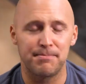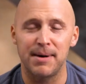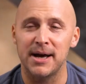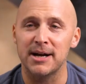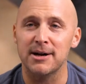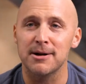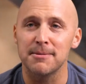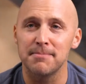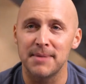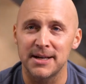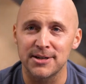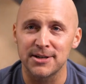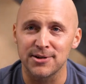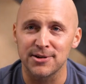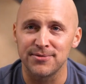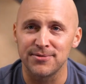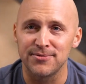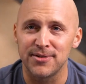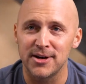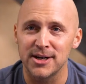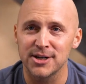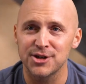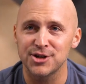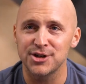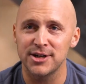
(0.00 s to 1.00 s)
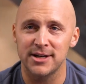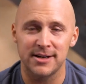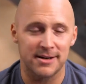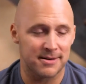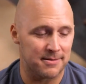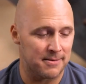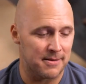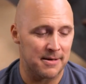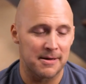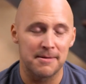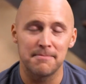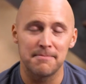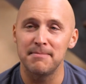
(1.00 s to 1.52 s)
better mental function,
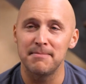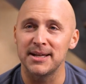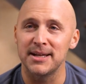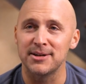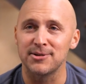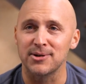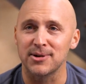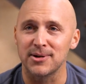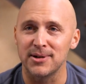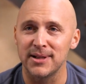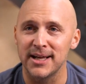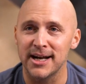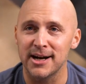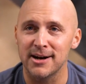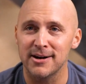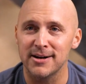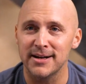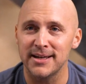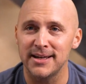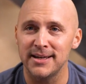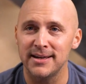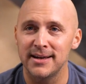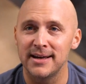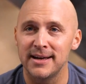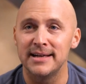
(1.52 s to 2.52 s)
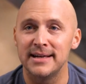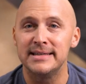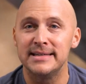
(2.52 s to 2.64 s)
mental clarity,